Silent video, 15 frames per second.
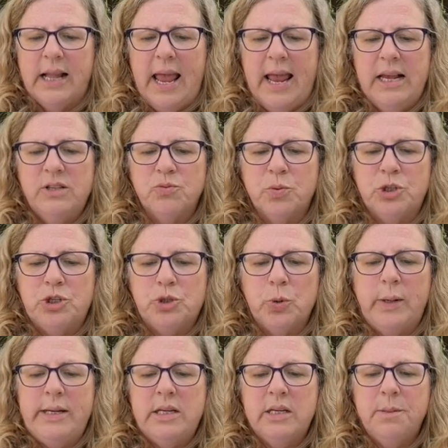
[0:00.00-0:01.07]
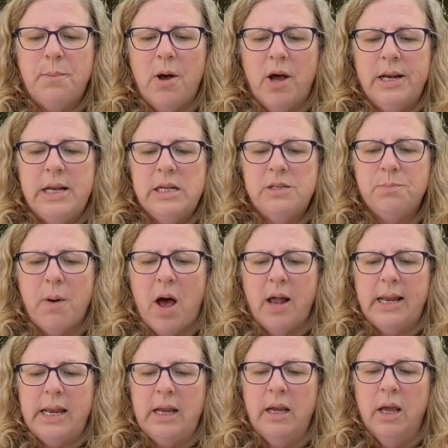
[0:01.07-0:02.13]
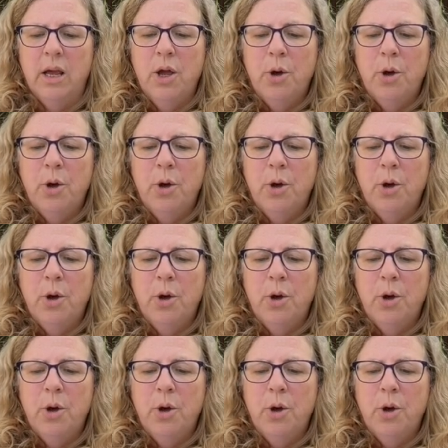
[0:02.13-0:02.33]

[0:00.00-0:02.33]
legs were jointed upon his body,